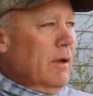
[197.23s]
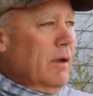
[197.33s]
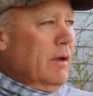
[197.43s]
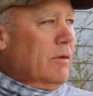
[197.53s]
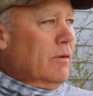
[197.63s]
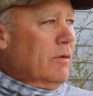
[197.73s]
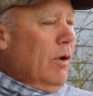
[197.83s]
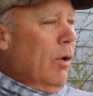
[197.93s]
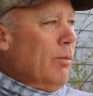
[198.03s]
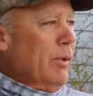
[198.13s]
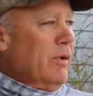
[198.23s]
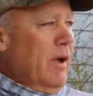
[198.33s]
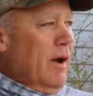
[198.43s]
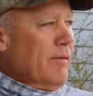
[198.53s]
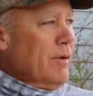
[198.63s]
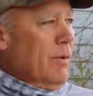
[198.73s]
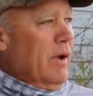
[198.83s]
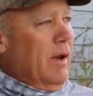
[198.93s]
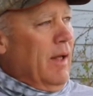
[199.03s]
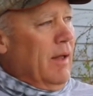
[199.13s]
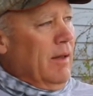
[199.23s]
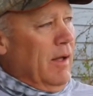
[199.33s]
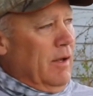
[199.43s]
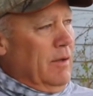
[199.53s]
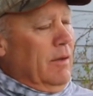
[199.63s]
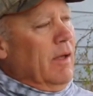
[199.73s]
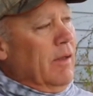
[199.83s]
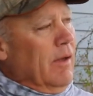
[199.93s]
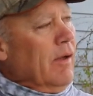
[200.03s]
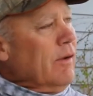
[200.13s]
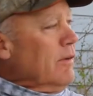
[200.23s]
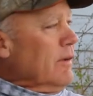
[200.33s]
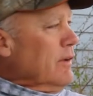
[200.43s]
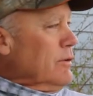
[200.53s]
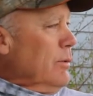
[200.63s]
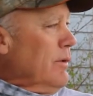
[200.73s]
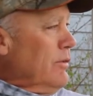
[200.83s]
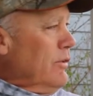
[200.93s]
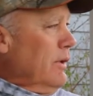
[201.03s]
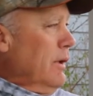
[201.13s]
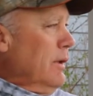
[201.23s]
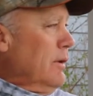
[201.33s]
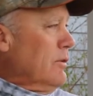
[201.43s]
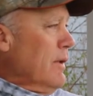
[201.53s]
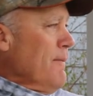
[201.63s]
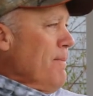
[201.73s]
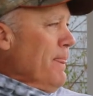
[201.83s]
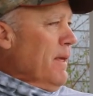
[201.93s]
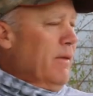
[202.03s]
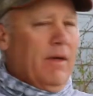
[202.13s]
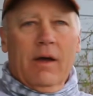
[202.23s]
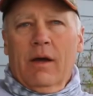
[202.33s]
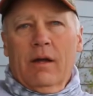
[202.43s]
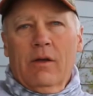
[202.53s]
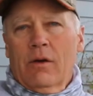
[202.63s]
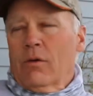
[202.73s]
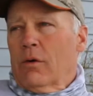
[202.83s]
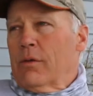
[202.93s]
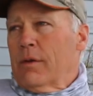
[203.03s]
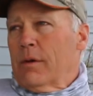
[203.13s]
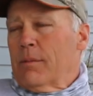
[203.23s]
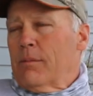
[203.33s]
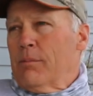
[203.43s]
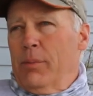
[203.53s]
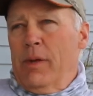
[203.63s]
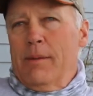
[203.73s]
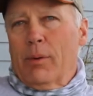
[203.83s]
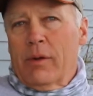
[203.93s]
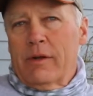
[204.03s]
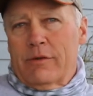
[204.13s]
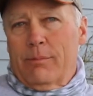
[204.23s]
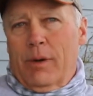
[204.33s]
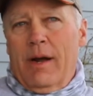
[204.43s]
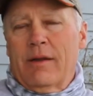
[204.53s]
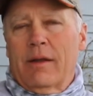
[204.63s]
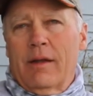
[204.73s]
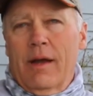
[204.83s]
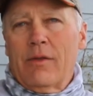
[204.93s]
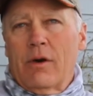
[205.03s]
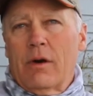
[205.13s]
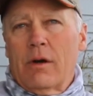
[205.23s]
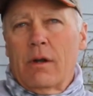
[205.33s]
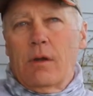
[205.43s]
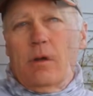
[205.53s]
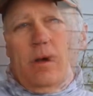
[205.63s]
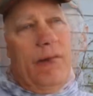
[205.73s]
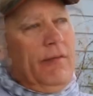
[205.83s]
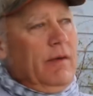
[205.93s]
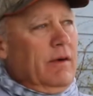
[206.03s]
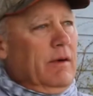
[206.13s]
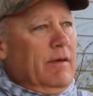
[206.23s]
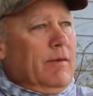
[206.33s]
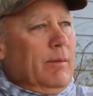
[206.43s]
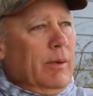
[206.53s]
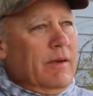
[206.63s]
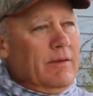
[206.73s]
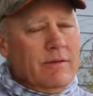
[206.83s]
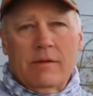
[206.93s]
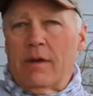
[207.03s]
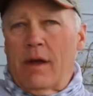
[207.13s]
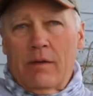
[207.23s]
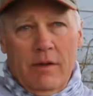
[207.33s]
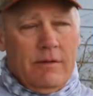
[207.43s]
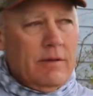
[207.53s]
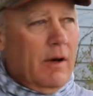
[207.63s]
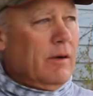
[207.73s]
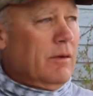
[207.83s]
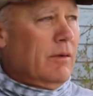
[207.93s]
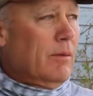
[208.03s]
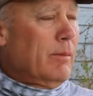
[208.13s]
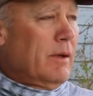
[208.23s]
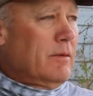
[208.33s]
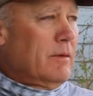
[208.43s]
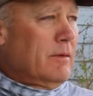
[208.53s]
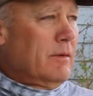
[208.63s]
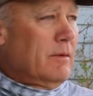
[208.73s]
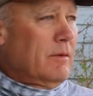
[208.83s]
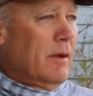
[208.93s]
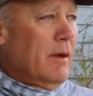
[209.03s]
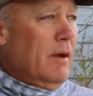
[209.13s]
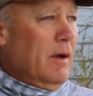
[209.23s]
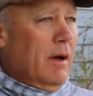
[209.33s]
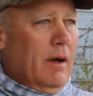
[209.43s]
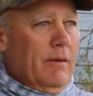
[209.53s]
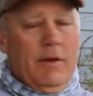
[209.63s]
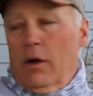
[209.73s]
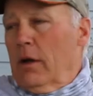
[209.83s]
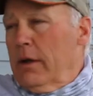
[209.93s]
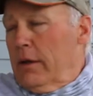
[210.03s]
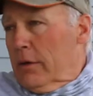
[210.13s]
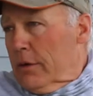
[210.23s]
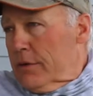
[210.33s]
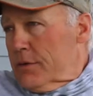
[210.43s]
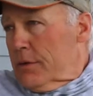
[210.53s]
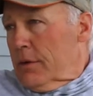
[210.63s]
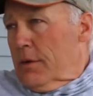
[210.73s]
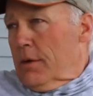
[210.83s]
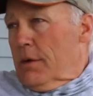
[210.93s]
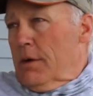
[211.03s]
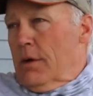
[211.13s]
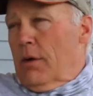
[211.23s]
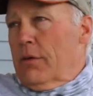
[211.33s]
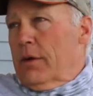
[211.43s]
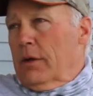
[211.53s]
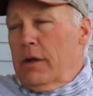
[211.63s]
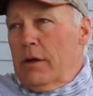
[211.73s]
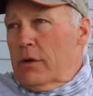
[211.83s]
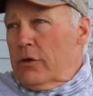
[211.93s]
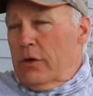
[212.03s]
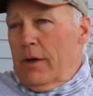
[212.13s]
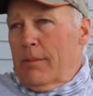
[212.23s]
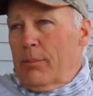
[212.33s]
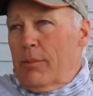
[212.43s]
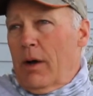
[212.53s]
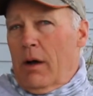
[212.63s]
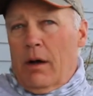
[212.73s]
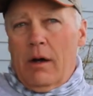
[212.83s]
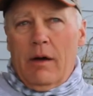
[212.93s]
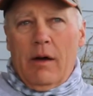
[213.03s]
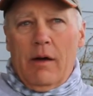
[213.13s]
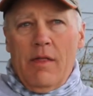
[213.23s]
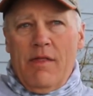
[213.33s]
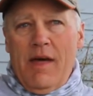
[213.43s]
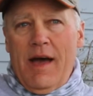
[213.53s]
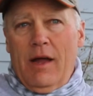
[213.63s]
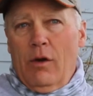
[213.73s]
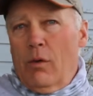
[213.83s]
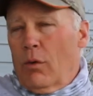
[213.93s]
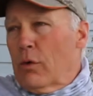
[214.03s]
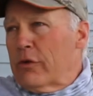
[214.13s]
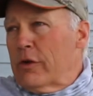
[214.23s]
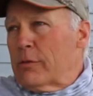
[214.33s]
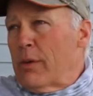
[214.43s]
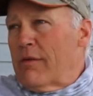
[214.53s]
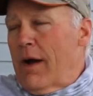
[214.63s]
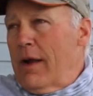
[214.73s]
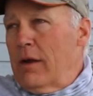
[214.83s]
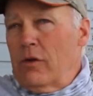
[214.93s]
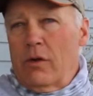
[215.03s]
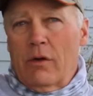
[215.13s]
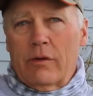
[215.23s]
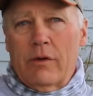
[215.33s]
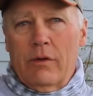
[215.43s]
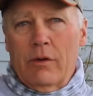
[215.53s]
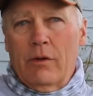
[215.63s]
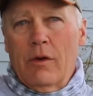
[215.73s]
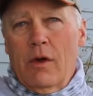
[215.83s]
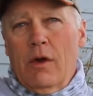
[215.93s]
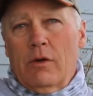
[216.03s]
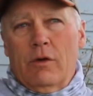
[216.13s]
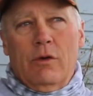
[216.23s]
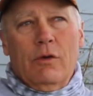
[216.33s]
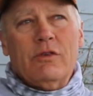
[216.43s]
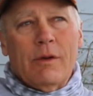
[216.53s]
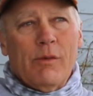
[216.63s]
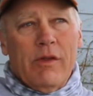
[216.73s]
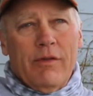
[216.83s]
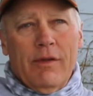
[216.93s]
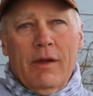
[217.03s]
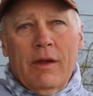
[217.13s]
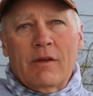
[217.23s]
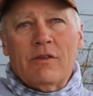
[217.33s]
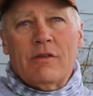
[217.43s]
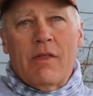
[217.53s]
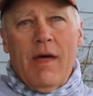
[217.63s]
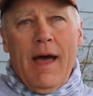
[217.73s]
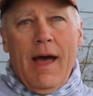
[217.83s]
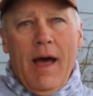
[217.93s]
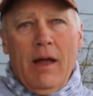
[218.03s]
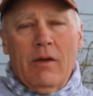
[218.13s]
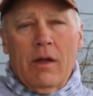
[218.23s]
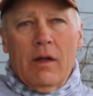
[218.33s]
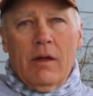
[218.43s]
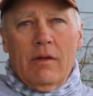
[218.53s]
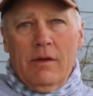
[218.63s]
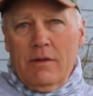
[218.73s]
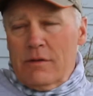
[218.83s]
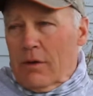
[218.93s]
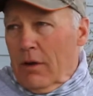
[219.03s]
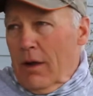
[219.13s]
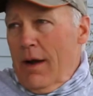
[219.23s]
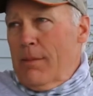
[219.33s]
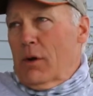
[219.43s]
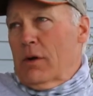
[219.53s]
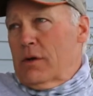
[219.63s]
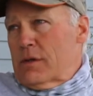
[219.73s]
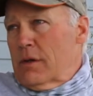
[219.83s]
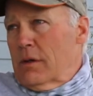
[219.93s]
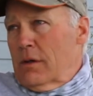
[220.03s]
It's open to everyone, and like other things we've seen is the, you know, the people it's brought together. They work for different places in town. They start their own businesses. They're leaders, you know, the leadership that NOLS has provided, you know, to do some of the things that these climbers.